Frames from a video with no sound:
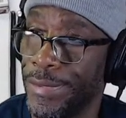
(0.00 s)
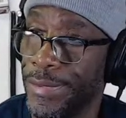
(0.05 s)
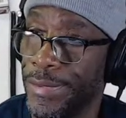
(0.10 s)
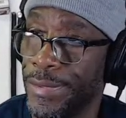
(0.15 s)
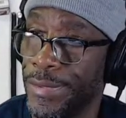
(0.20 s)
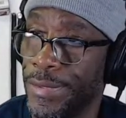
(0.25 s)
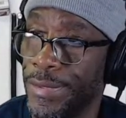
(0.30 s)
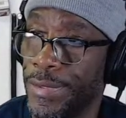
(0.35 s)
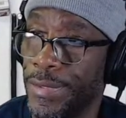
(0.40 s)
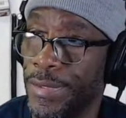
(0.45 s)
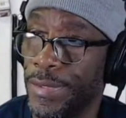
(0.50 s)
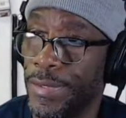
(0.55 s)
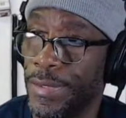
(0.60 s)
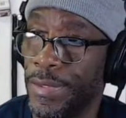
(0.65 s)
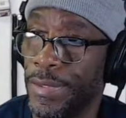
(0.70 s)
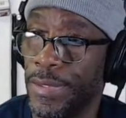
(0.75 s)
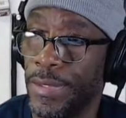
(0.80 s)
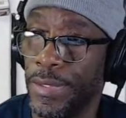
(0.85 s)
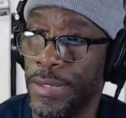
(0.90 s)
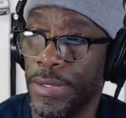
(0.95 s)

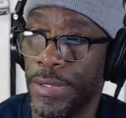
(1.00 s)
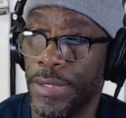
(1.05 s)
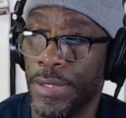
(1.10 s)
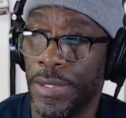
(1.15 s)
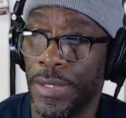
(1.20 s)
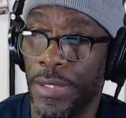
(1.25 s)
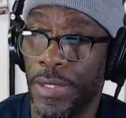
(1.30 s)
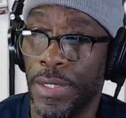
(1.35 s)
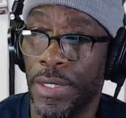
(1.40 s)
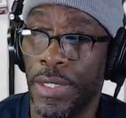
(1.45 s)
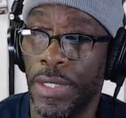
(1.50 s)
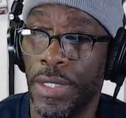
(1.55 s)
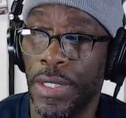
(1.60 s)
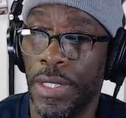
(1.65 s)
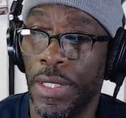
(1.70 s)
(silence)